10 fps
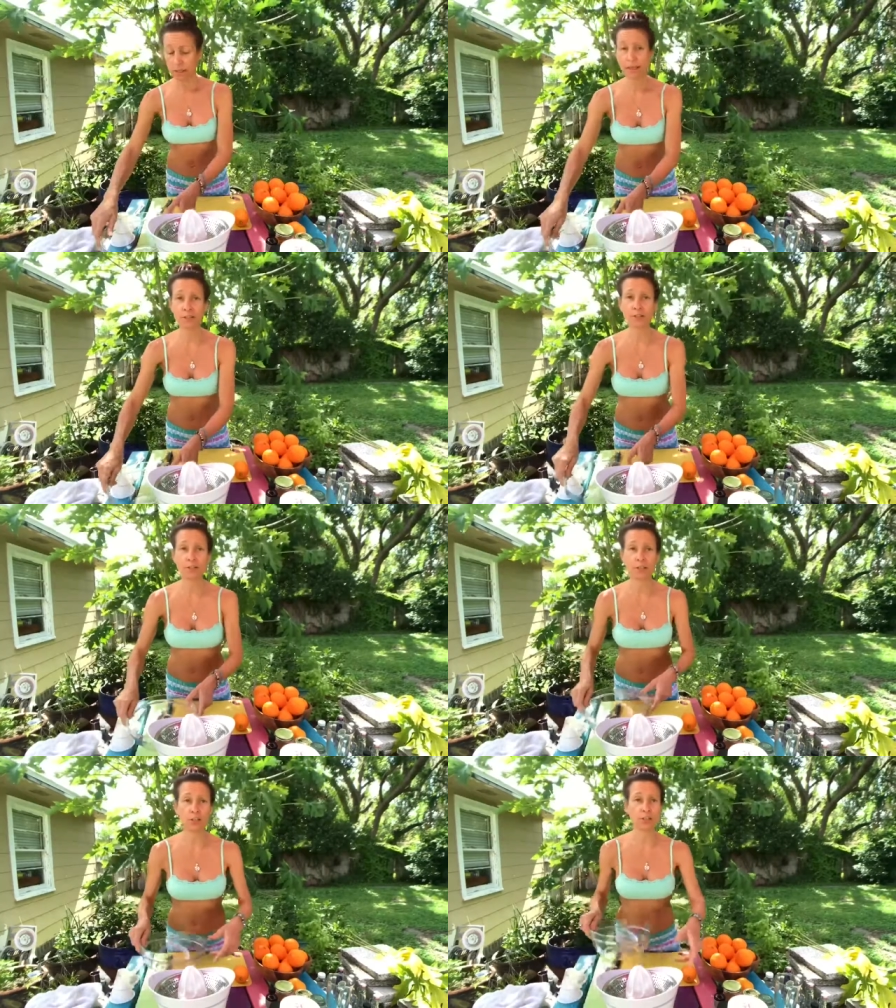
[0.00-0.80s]
is
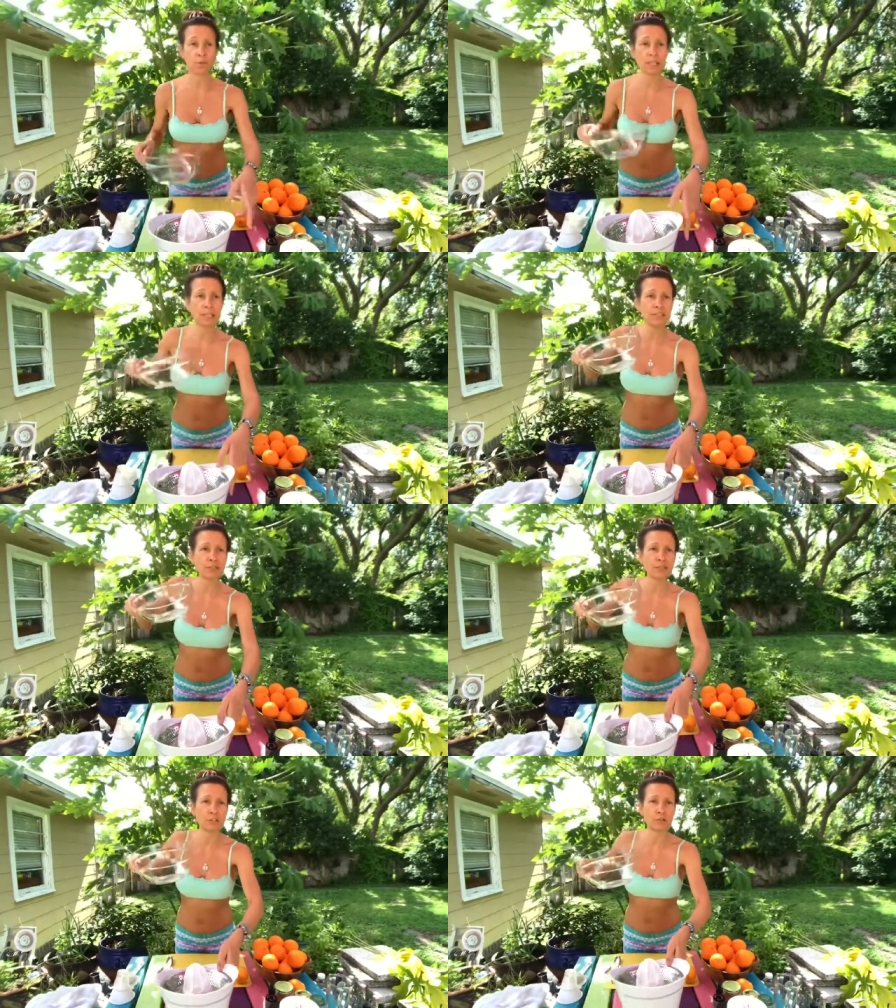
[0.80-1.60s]
to squeeze
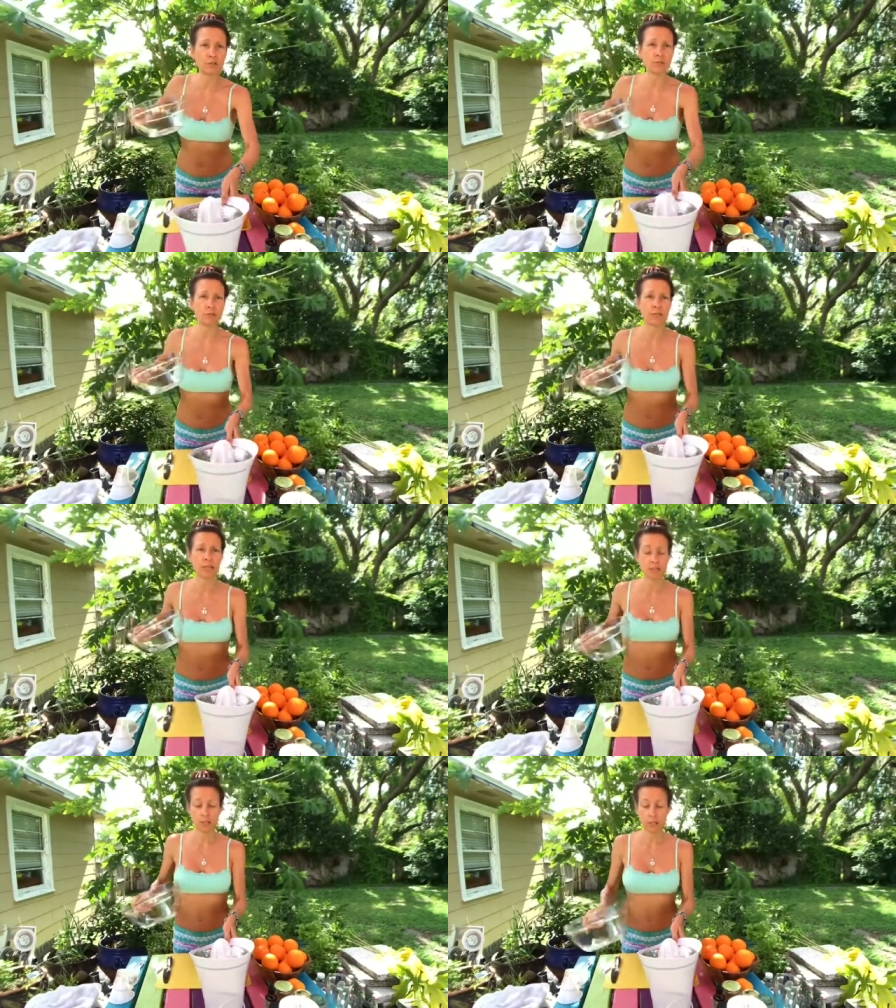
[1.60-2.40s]
the juice.
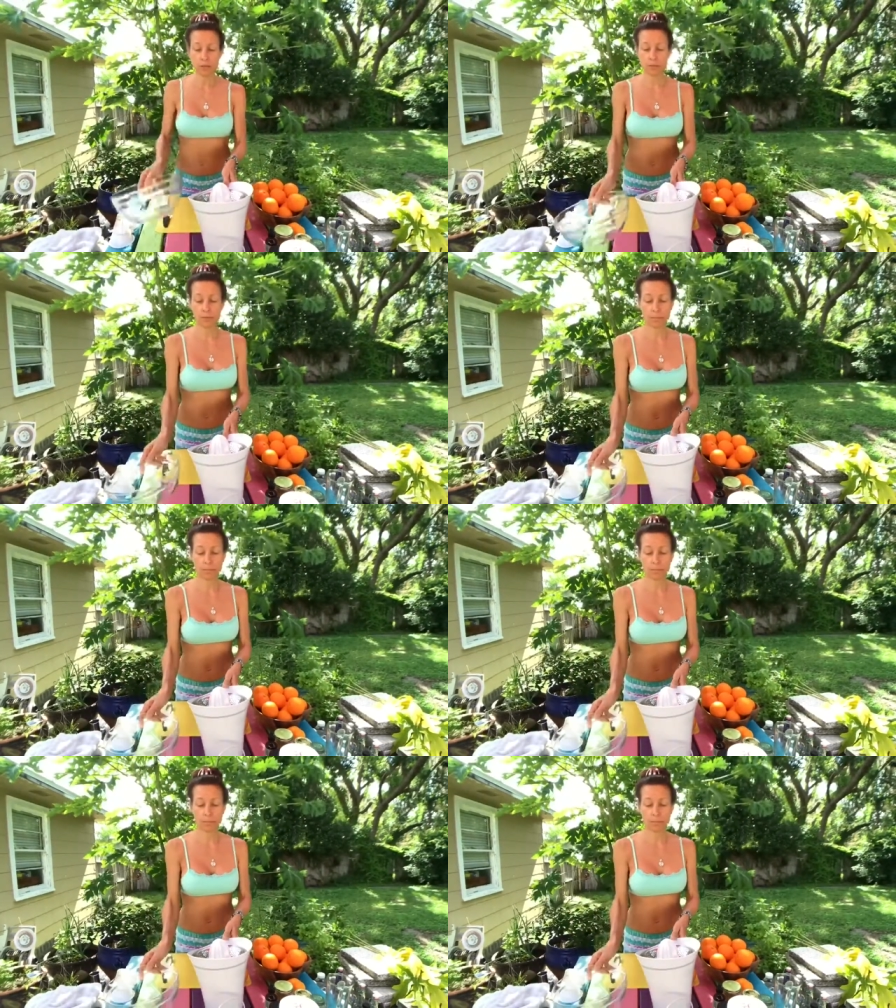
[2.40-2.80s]
So